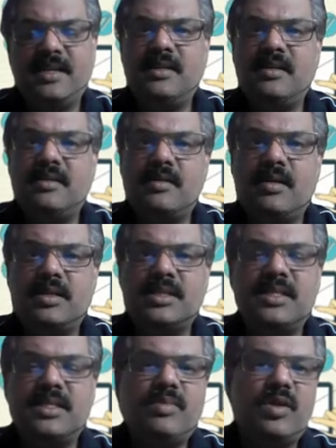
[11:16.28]
the
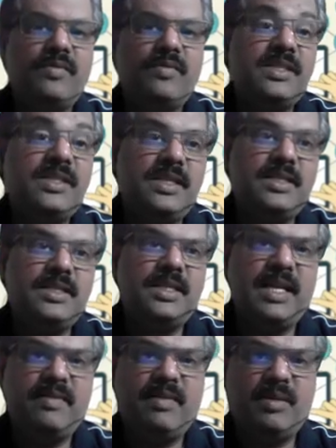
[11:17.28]
concept of a citizen
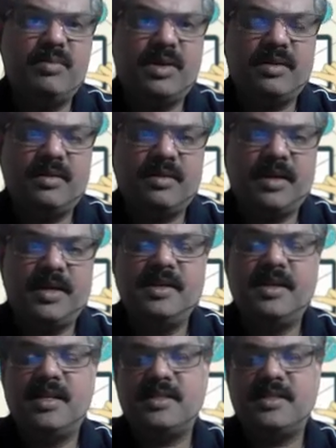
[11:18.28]
developer, right?